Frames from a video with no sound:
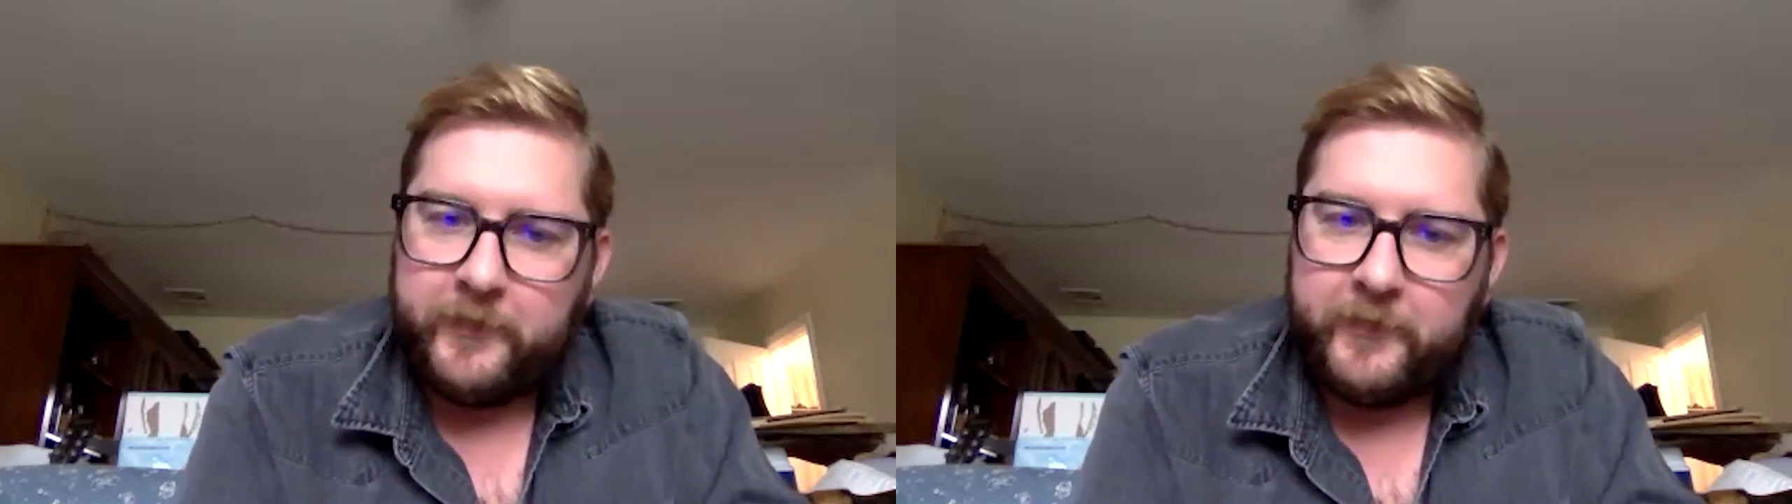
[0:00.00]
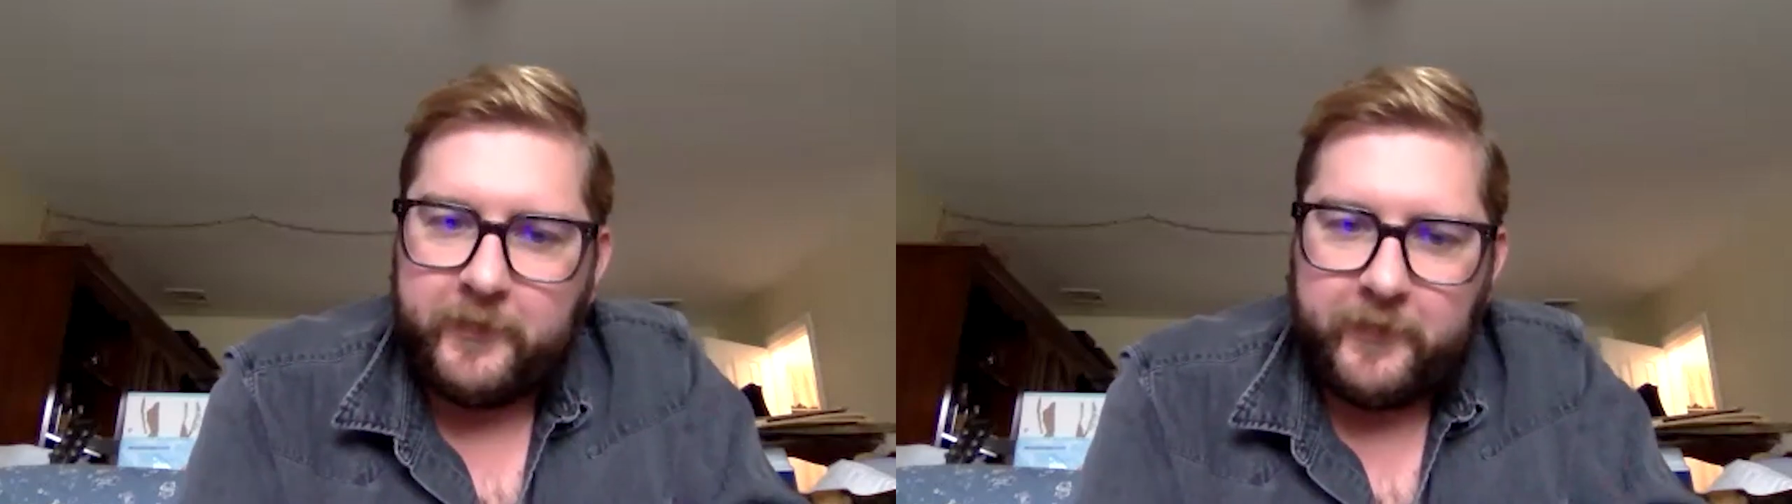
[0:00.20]

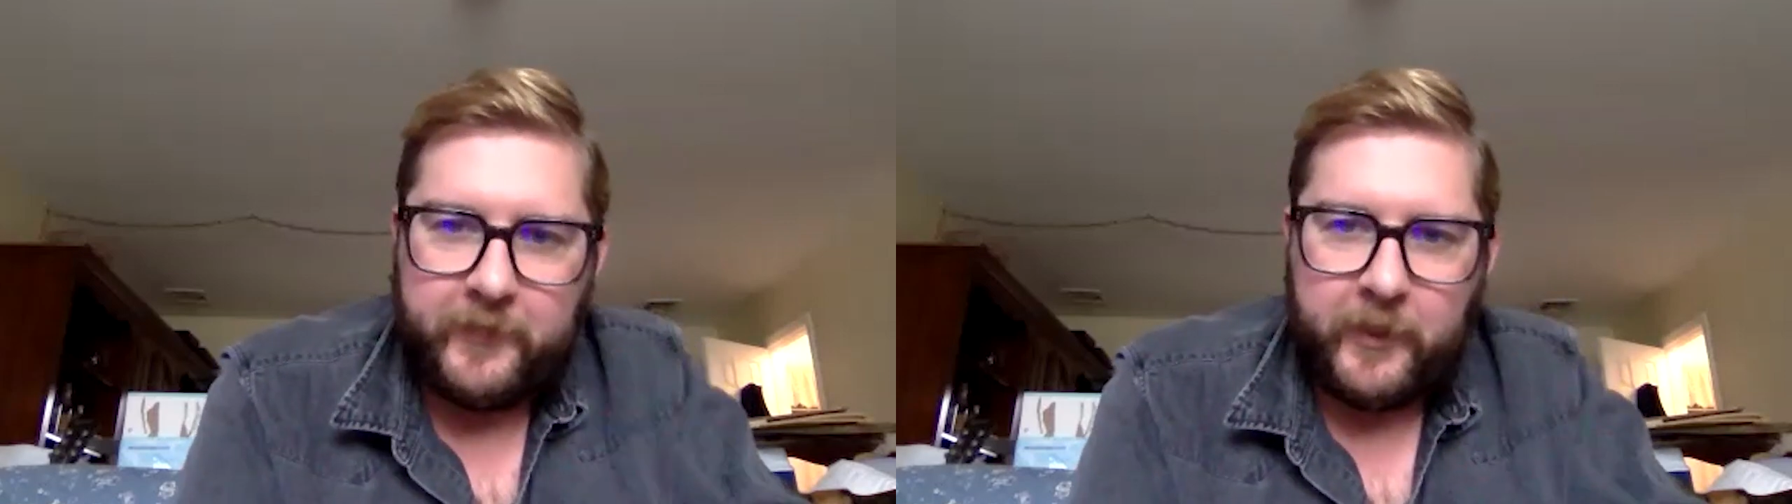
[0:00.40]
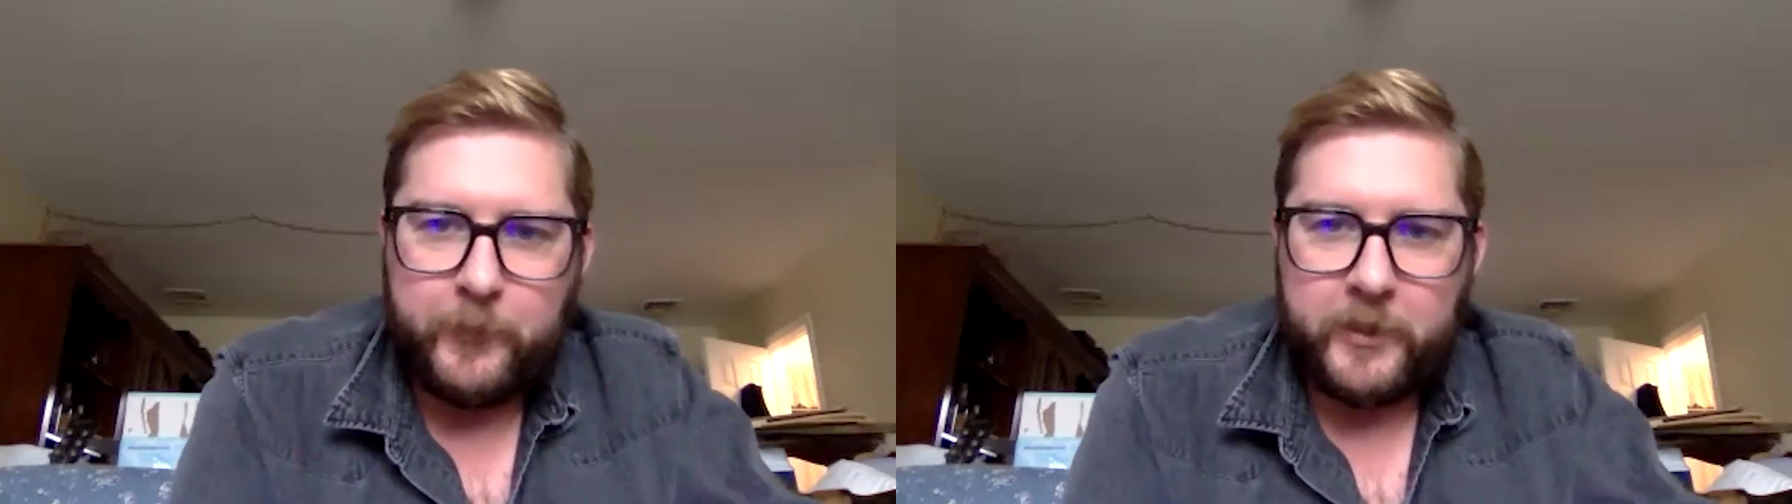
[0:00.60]

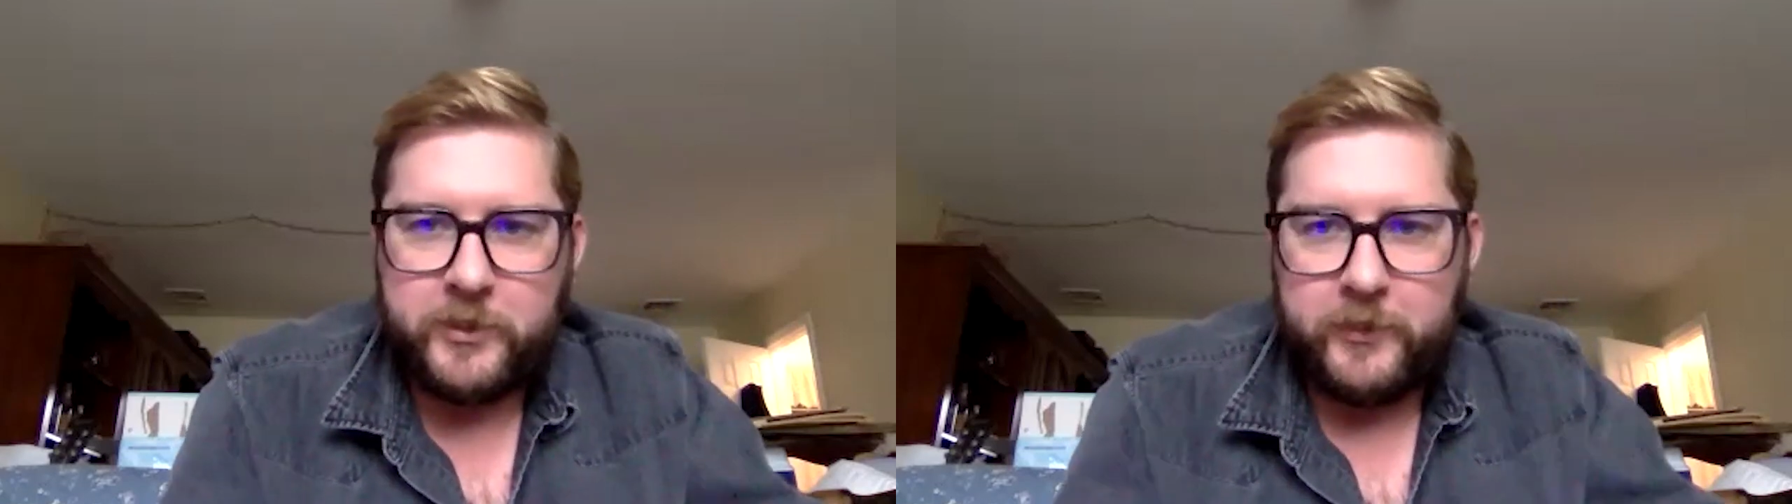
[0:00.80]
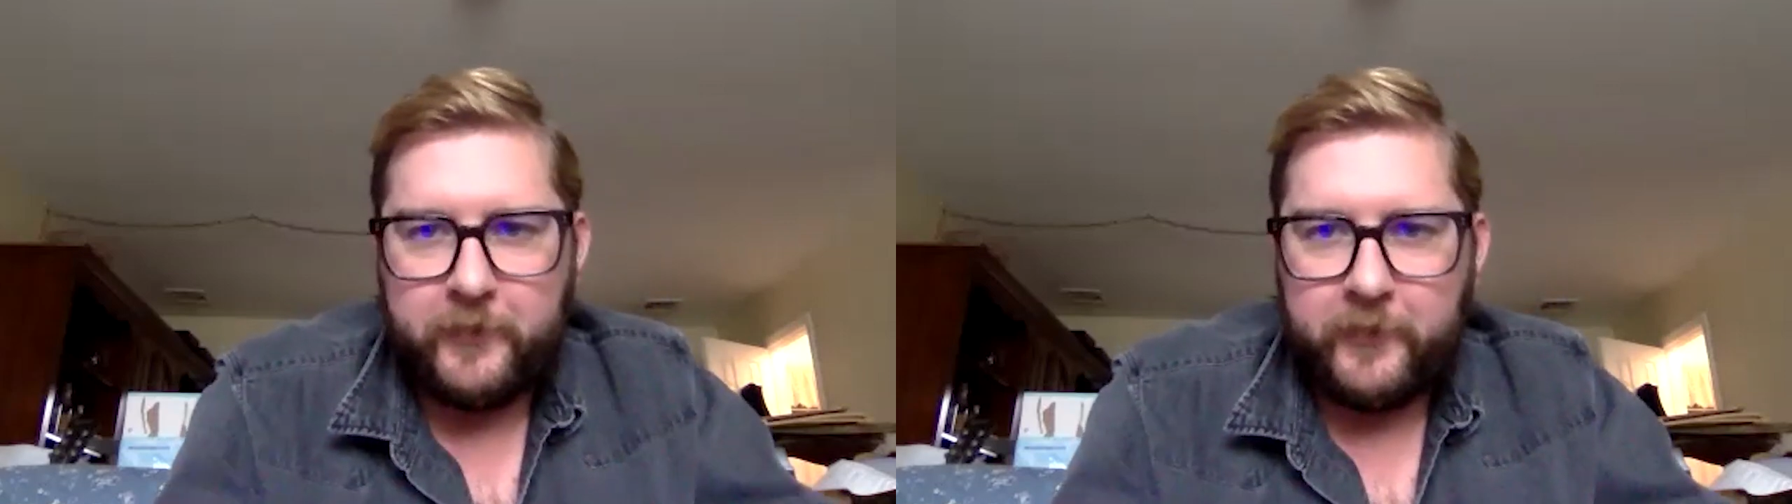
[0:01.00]
assistants that I
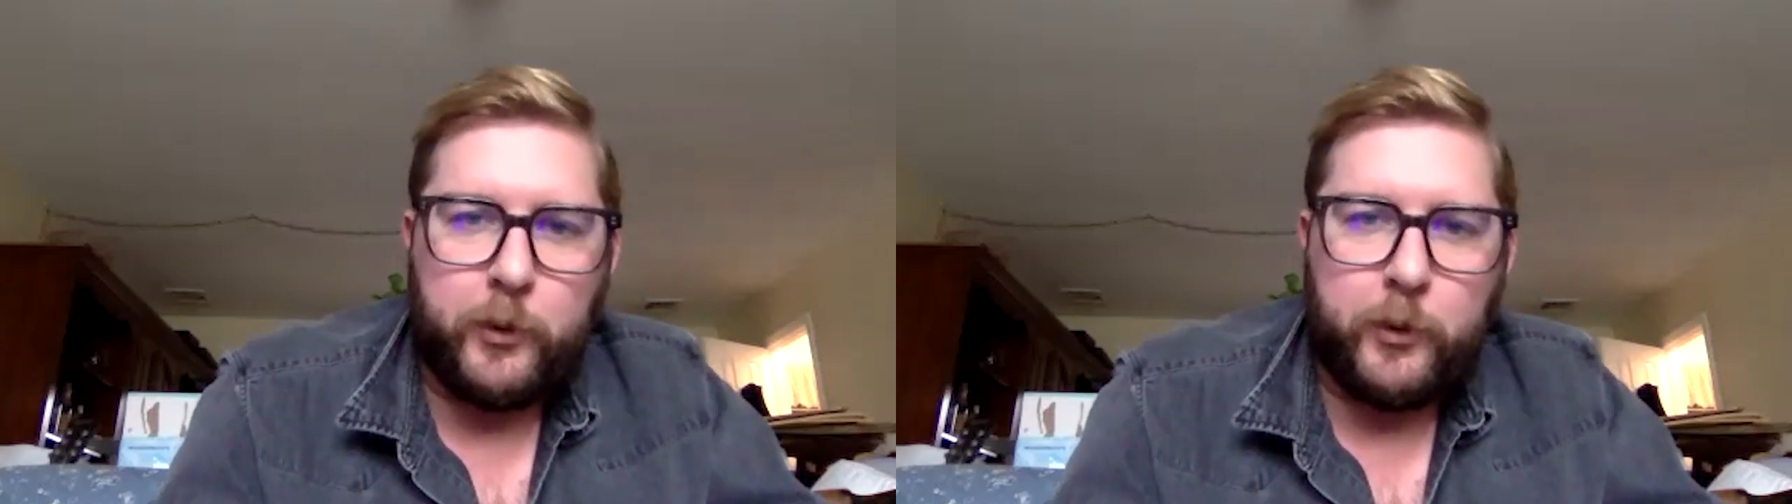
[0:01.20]
mentioned,